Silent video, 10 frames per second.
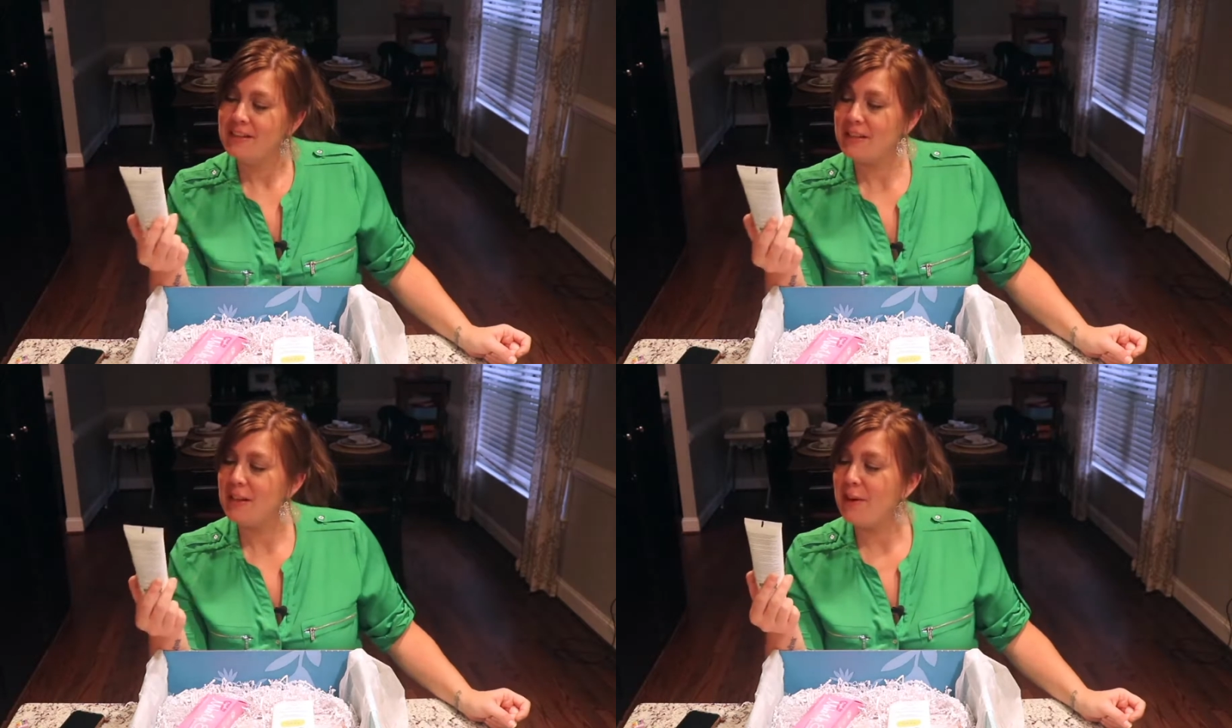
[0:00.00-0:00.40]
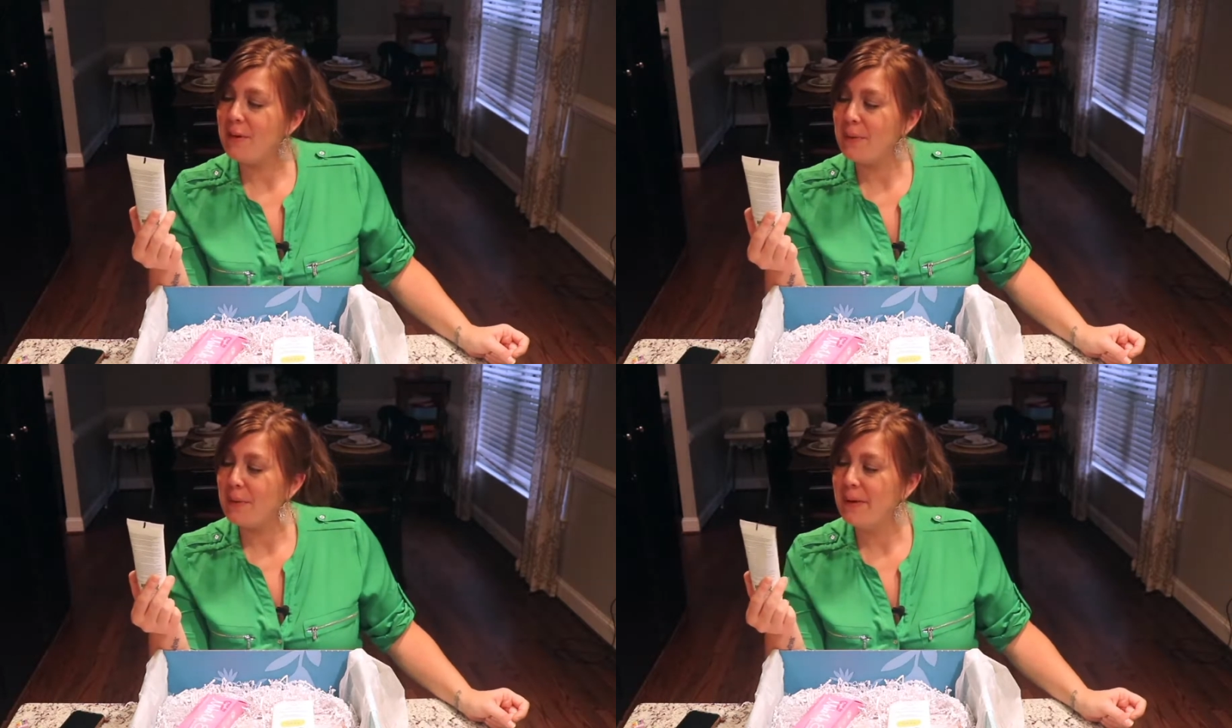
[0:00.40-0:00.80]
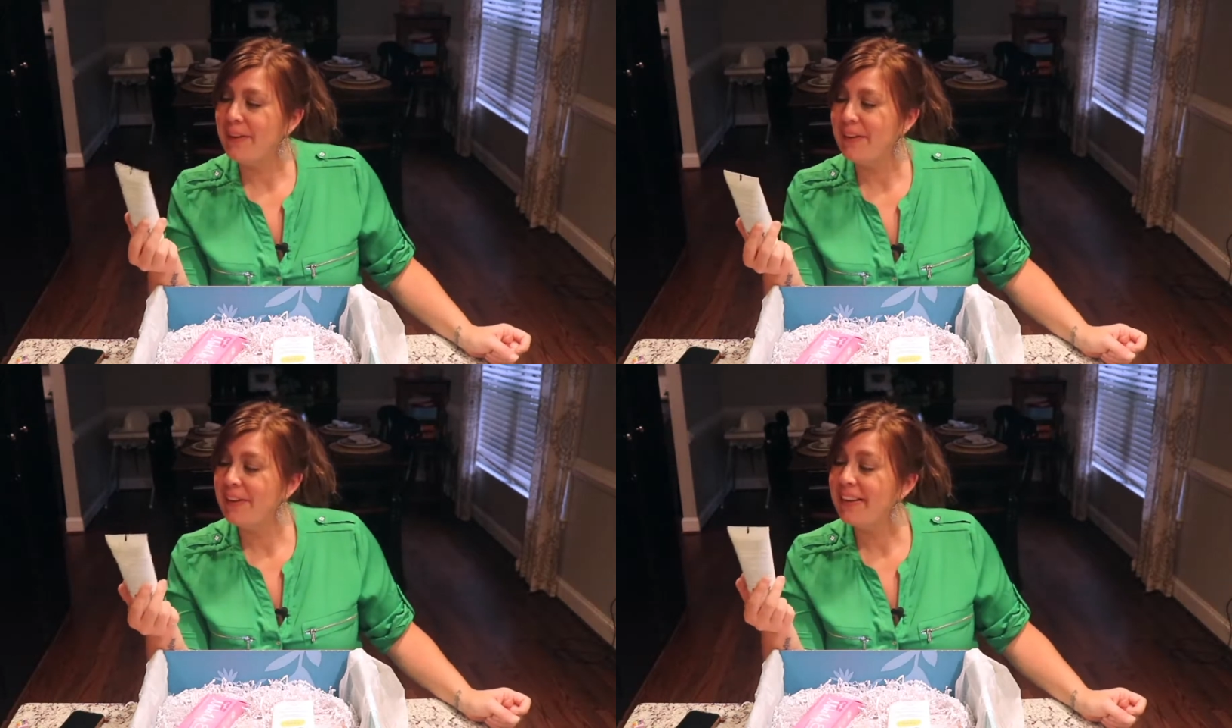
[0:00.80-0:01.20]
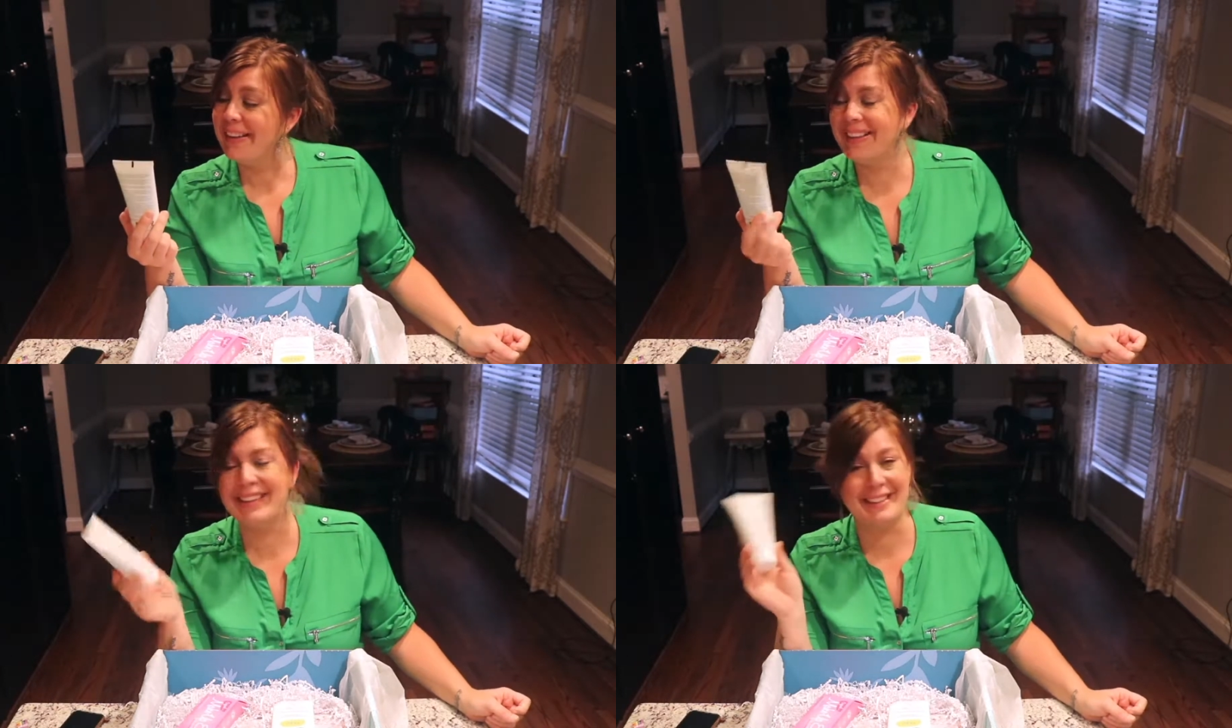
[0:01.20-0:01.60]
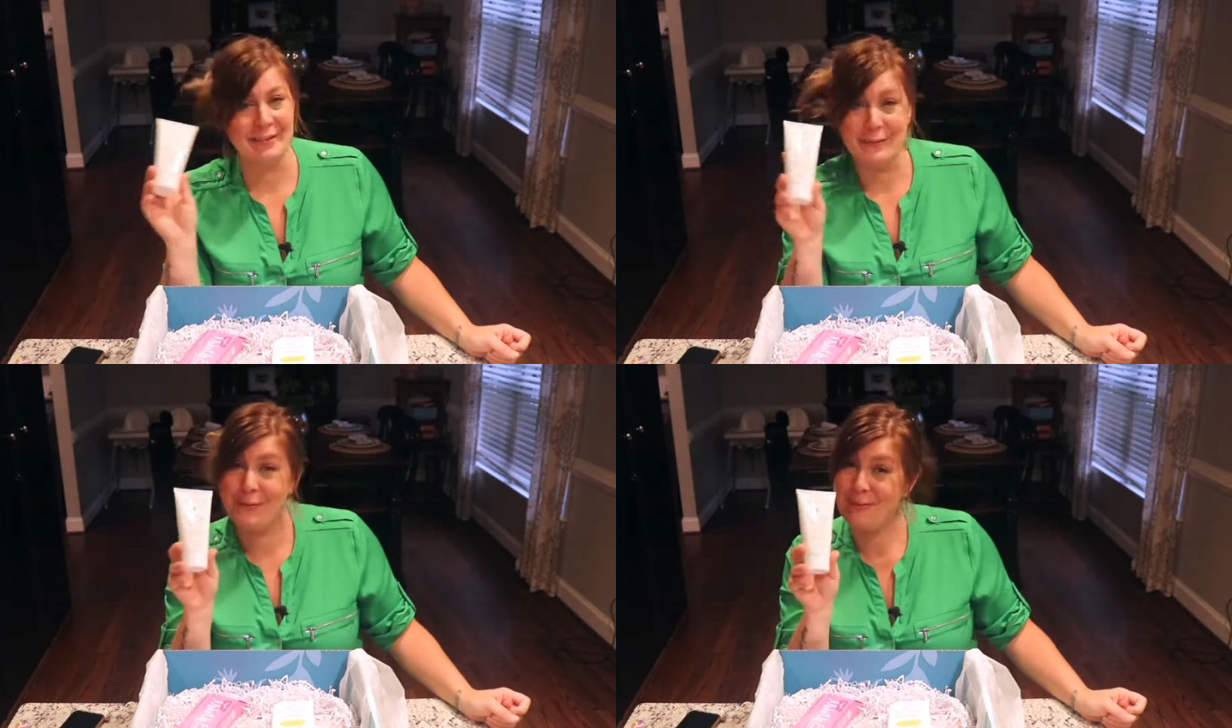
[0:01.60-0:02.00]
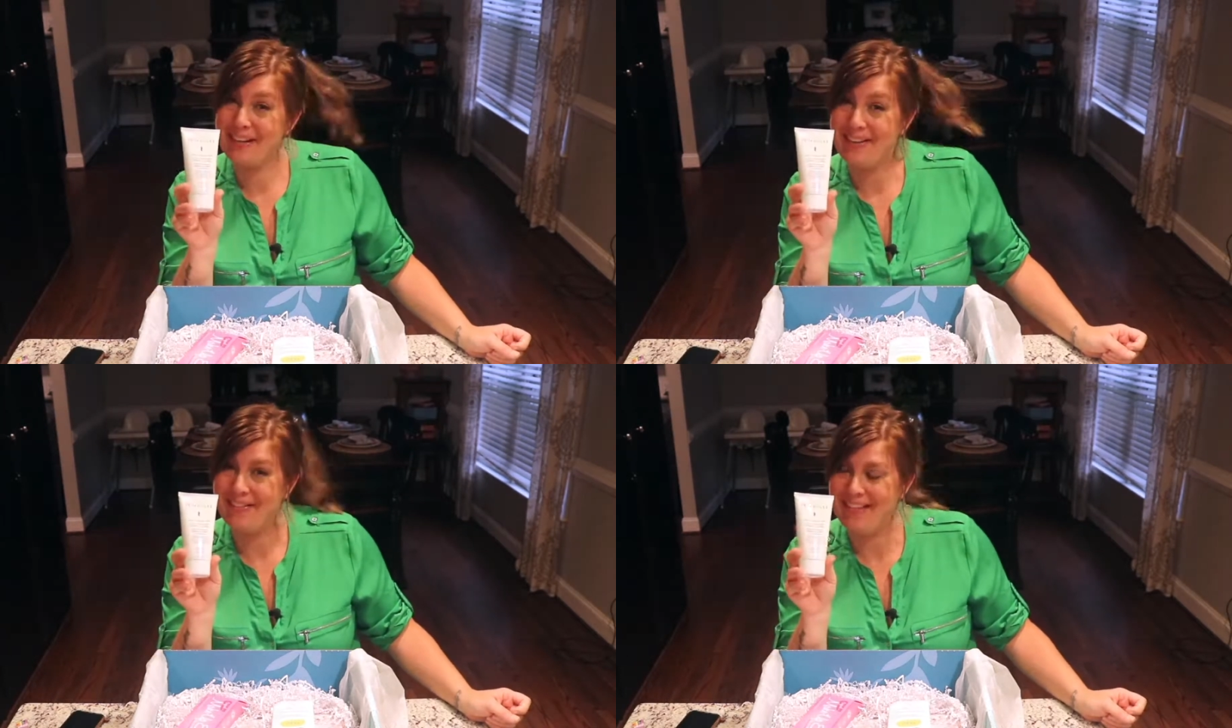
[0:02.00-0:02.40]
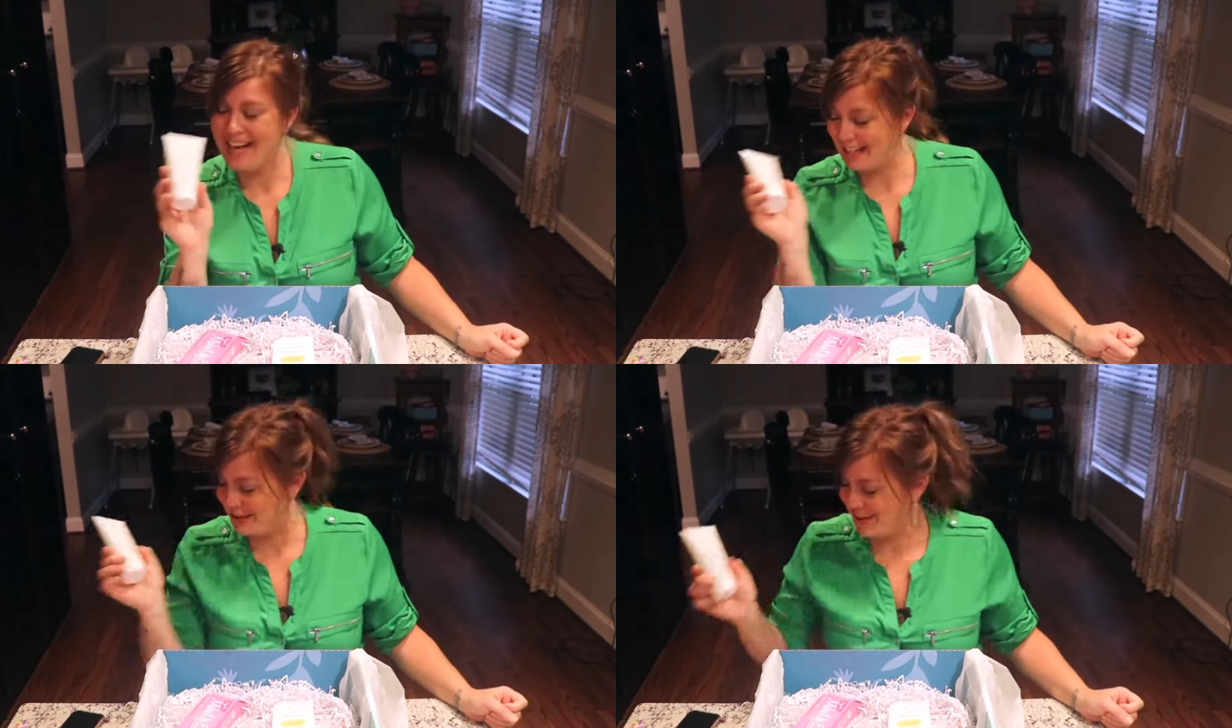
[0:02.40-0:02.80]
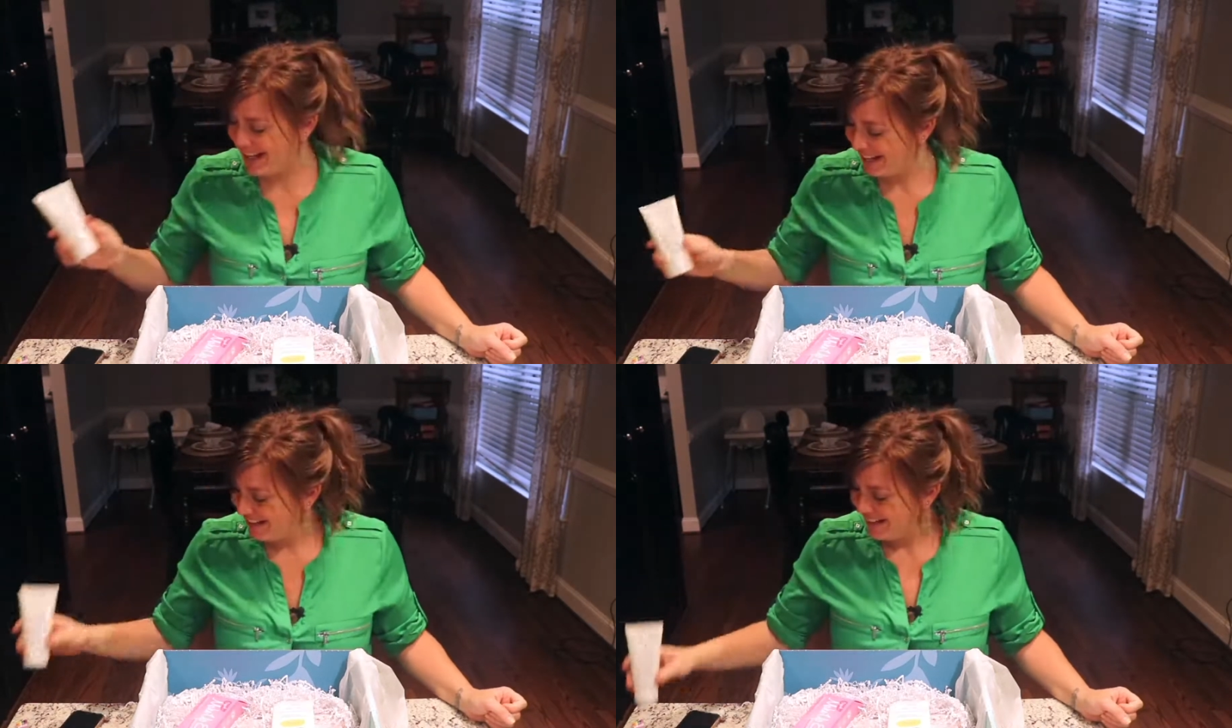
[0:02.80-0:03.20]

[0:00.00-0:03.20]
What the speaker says: So we'll be giving that a try.